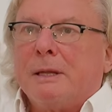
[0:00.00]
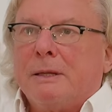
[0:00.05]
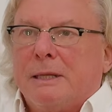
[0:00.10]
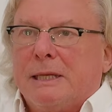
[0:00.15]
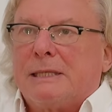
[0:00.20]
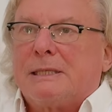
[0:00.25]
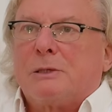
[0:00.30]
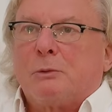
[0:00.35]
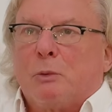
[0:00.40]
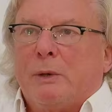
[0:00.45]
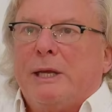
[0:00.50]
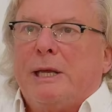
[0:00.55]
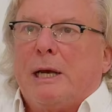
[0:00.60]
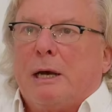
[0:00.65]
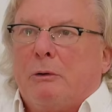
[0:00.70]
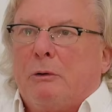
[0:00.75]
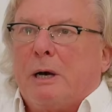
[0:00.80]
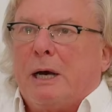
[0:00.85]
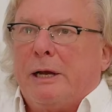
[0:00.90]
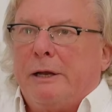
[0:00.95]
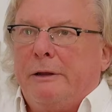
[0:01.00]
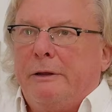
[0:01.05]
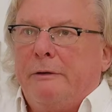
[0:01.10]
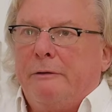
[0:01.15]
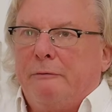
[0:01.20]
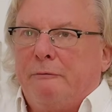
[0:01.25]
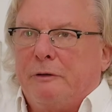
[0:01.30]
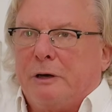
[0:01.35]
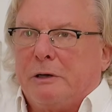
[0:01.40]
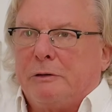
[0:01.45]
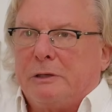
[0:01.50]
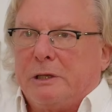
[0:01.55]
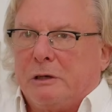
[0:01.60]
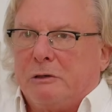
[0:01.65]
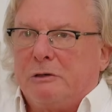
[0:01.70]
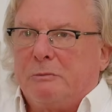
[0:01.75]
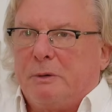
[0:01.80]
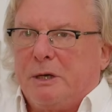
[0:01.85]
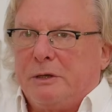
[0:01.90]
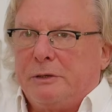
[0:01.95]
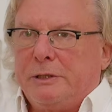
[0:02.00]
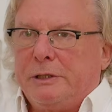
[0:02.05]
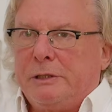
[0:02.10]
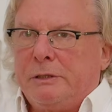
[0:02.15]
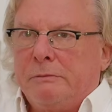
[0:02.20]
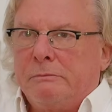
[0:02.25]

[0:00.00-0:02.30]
That's the way how I found out about it,